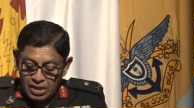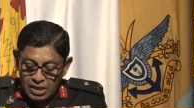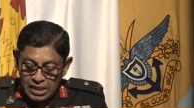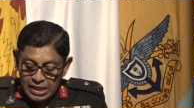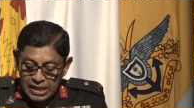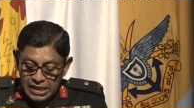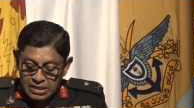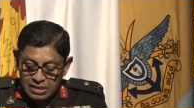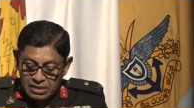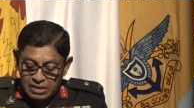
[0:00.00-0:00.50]

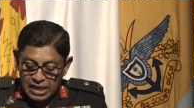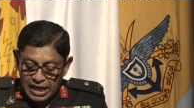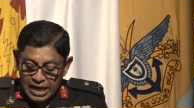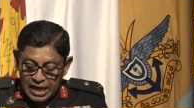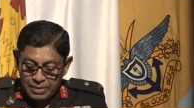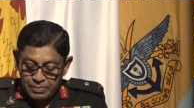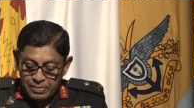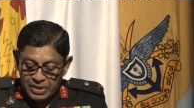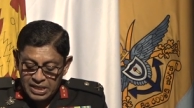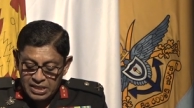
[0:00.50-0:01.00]
Its
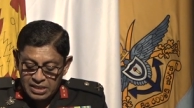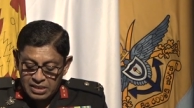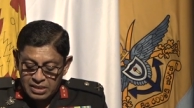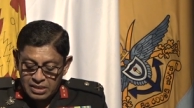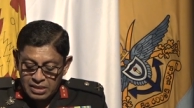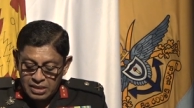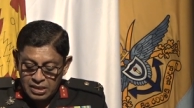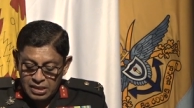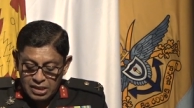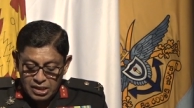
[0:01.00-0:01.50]
aim
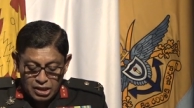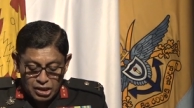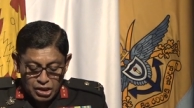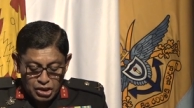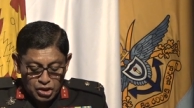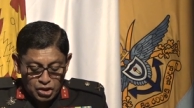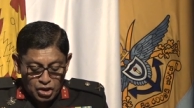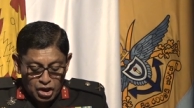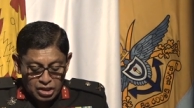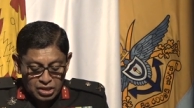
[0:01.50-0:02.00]
is
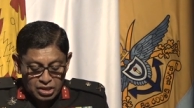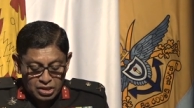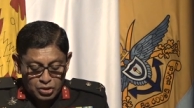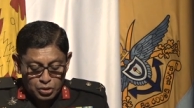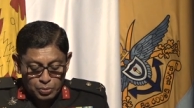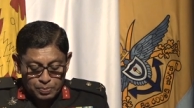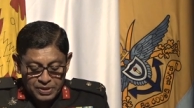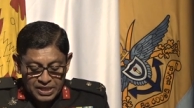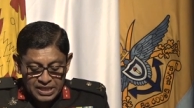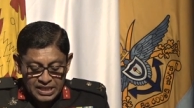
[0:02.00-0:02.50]
not
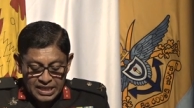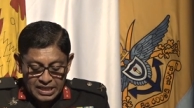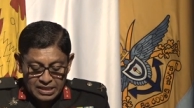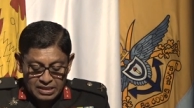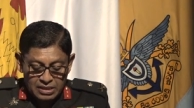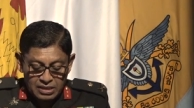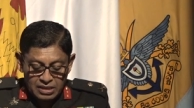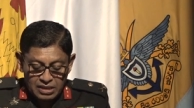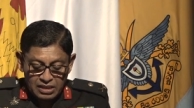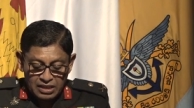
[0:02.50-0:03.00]
to
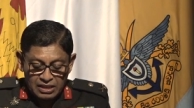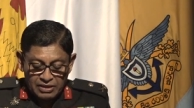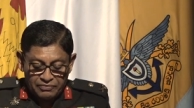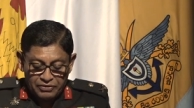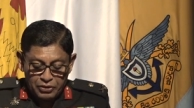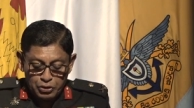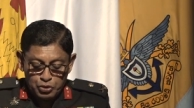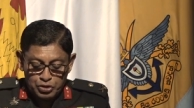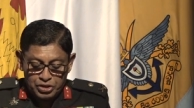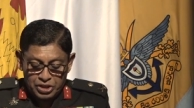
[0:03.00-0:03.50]
predict the
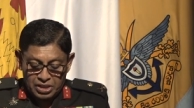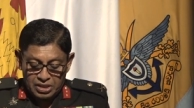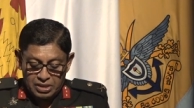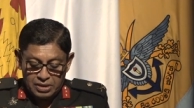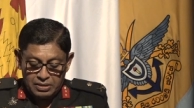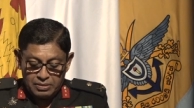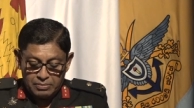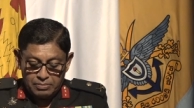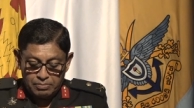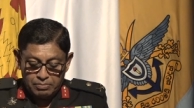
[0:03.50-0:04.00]

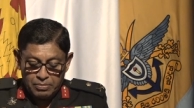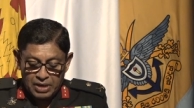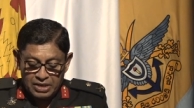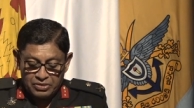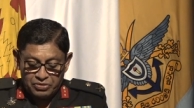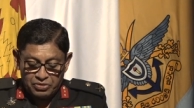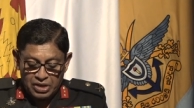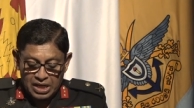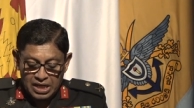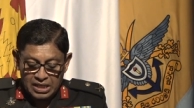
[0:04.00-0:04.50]
future,
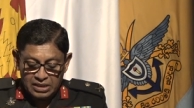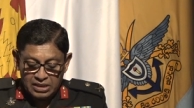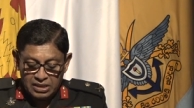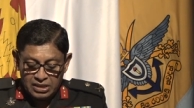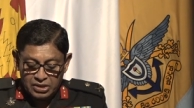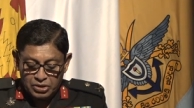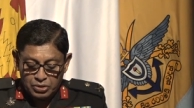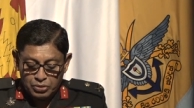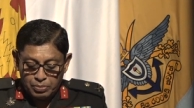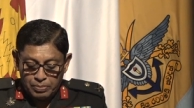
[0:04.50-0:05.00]
but
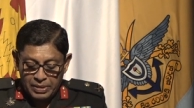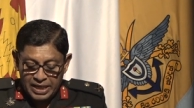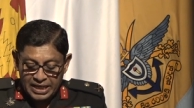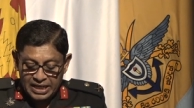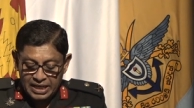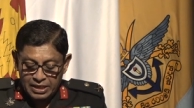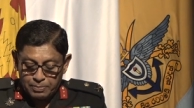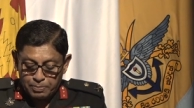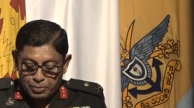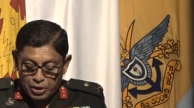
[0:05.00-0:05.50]
rather to make
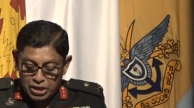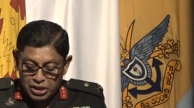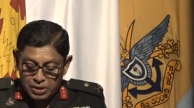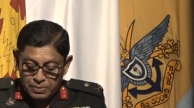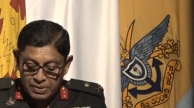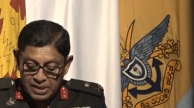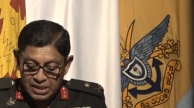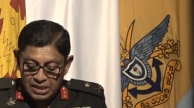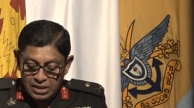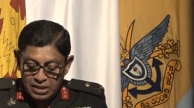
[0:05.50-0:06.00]
it
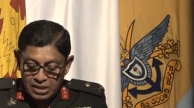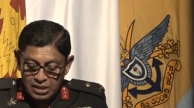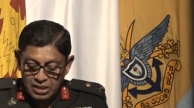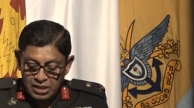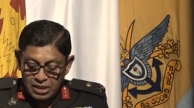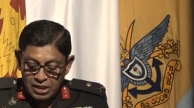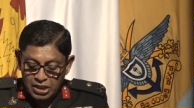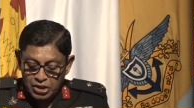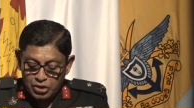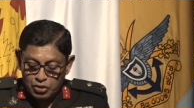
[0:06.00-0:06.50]
possible
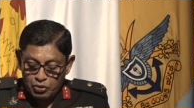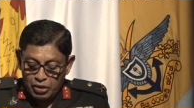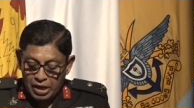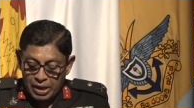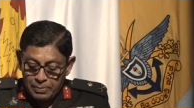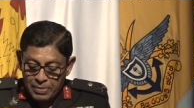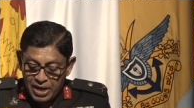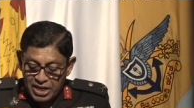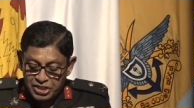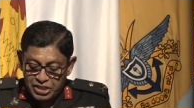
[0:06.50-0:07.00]
to
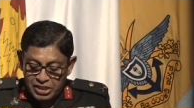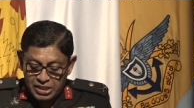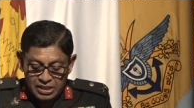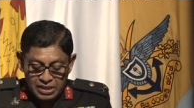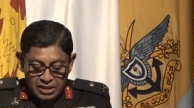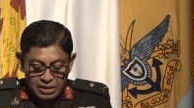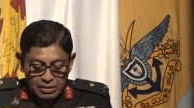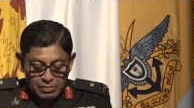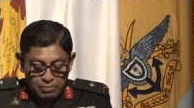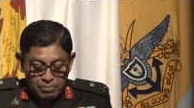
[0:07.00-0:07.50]

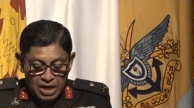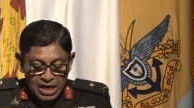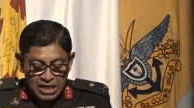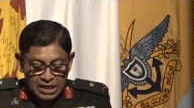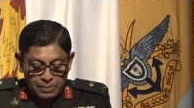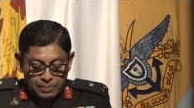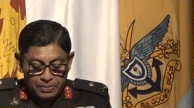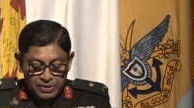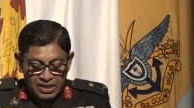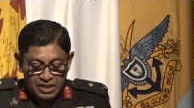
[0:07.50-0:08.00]
imagine
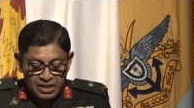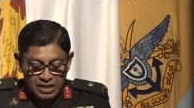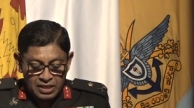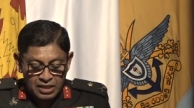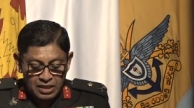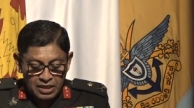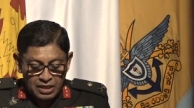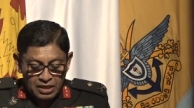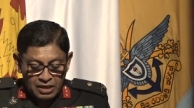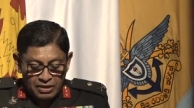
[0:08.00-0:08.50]

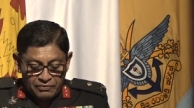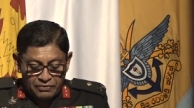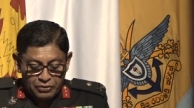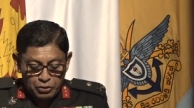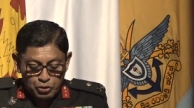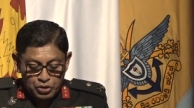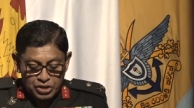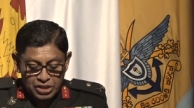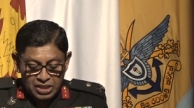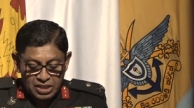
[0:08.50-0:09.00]
multiple
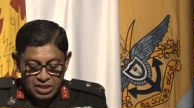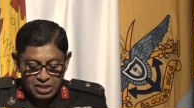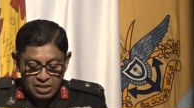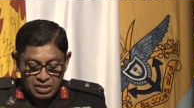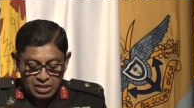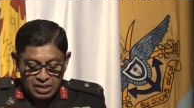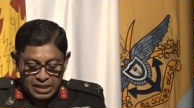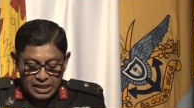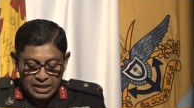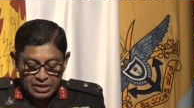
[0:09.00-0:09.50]

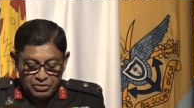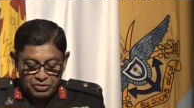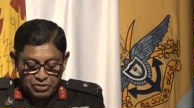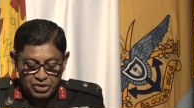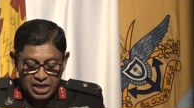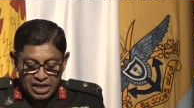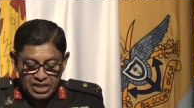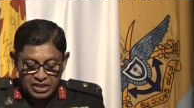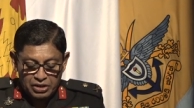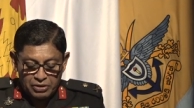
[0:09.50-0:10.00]
futures in
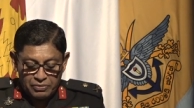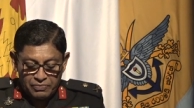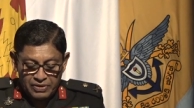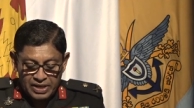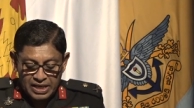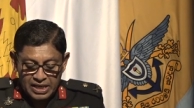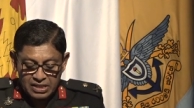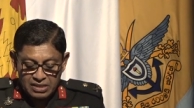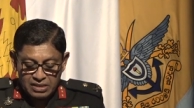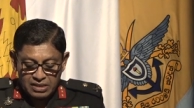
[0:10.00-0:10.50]
creative
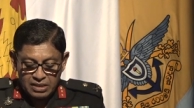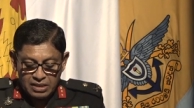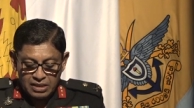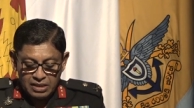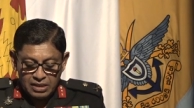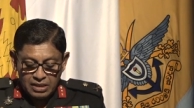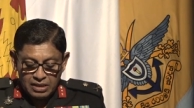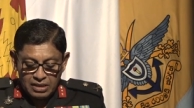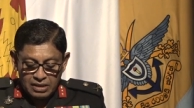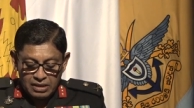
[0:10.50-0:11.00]
ways
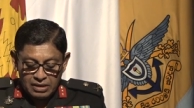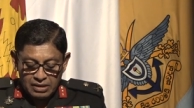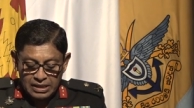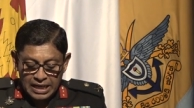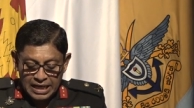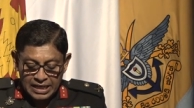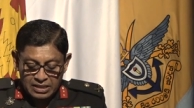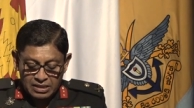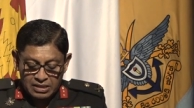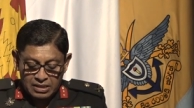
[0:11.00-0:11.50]

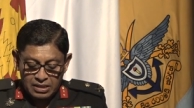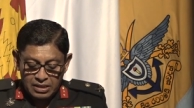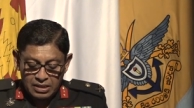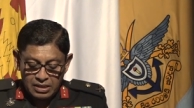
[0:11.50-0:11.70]
that